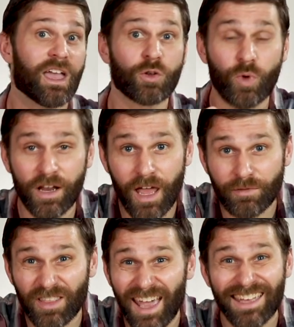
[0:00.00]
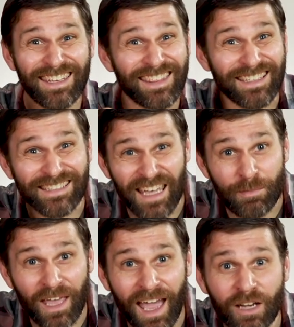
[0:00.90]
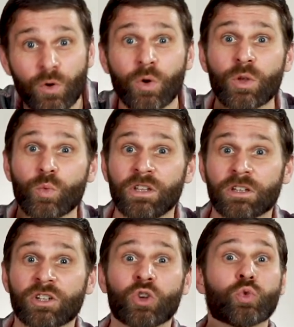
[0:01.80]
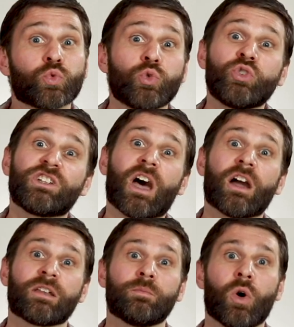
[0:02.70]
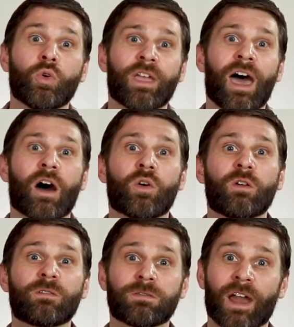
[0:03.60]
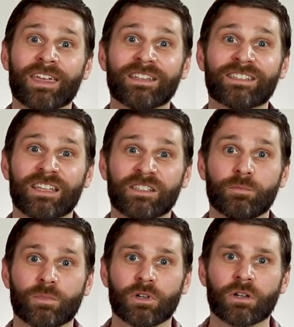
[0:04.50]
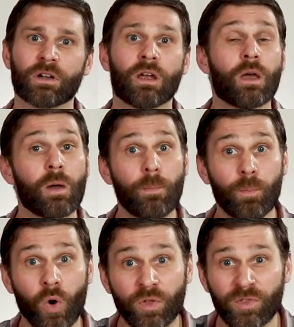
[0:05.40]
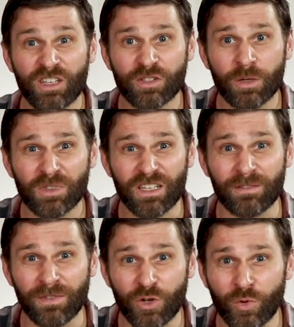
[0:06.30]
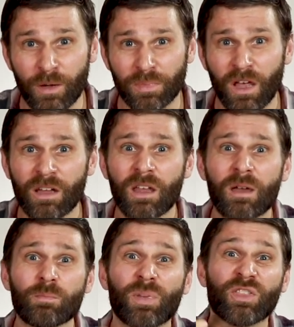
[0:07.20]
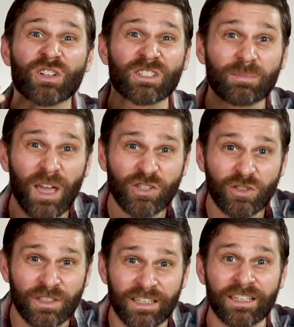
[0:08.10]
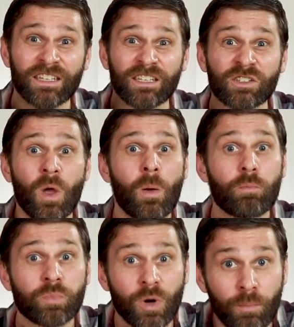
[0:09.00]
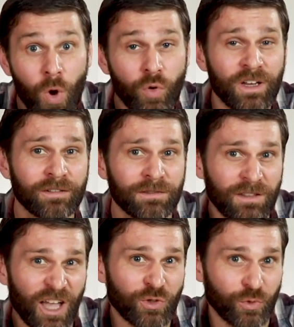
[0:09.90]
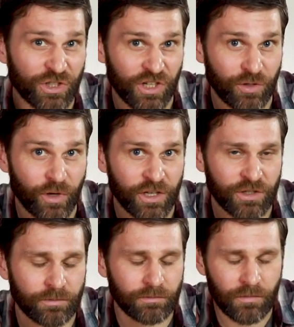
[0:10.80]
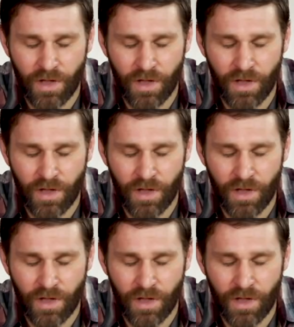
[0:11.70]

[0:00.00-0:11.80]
And right after that, in the same category, we learned Ruxiang Xiang and Mo Yao, frankincense and myrrh. Both of these herbs invigorate blood, but their specialty is promoting flesh regeneration.